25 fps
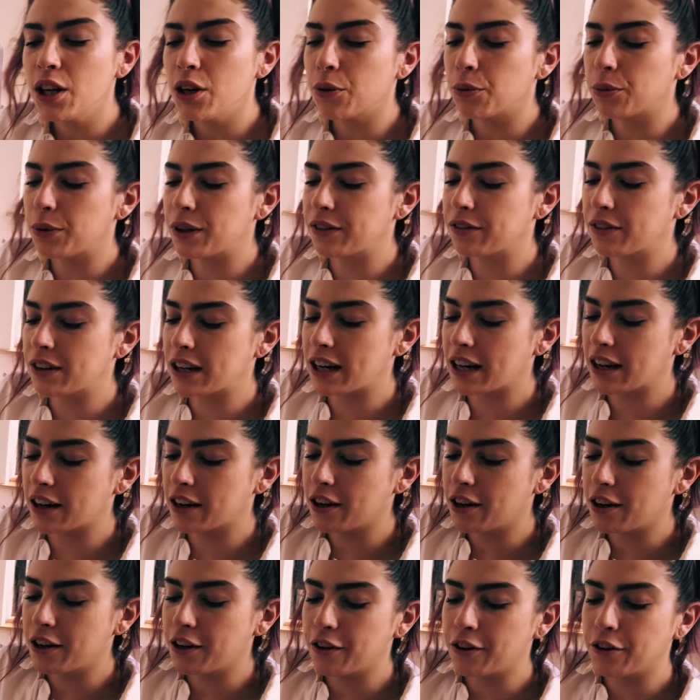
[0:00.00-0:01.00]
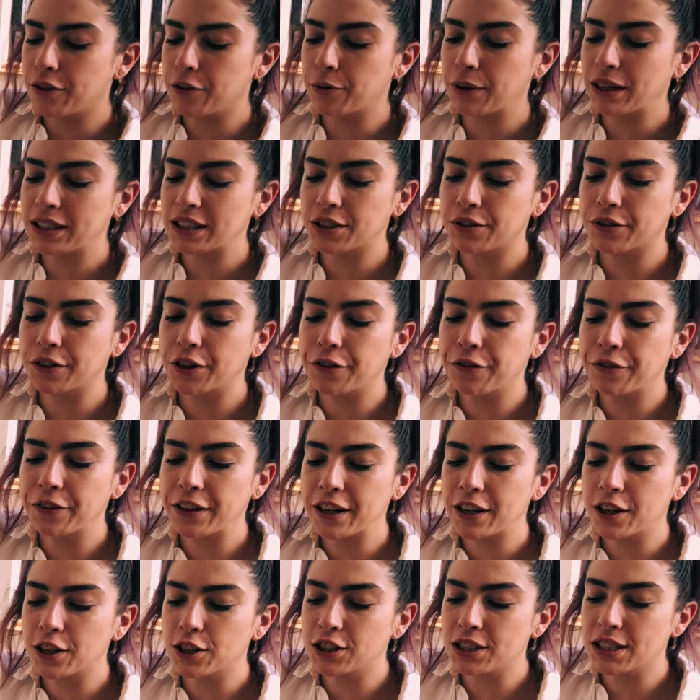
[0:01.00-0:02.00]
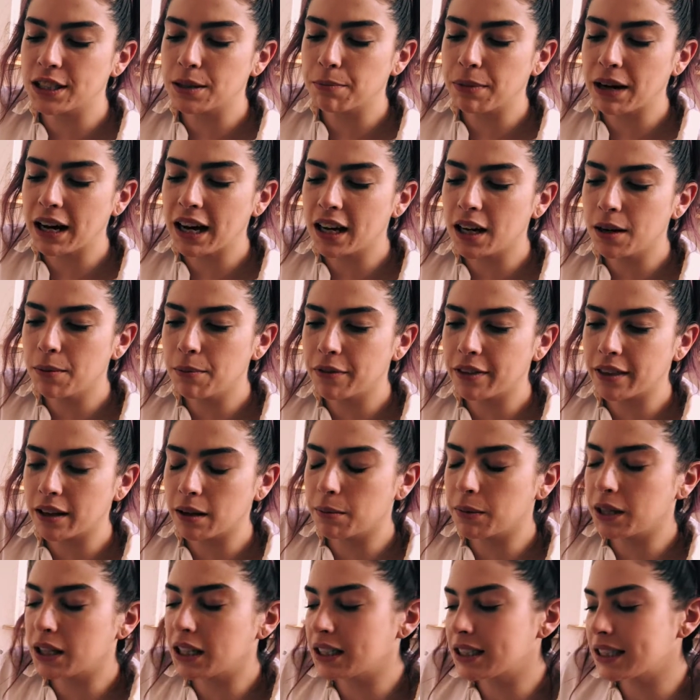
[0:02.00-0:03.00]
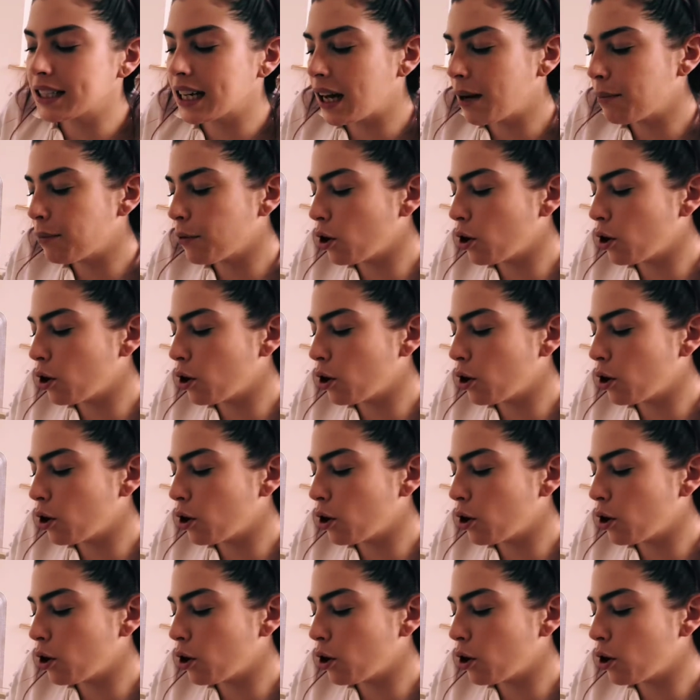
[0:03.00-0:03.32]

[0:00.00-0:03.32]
We've got the rest of our fingers in the bottom, thumb in the top,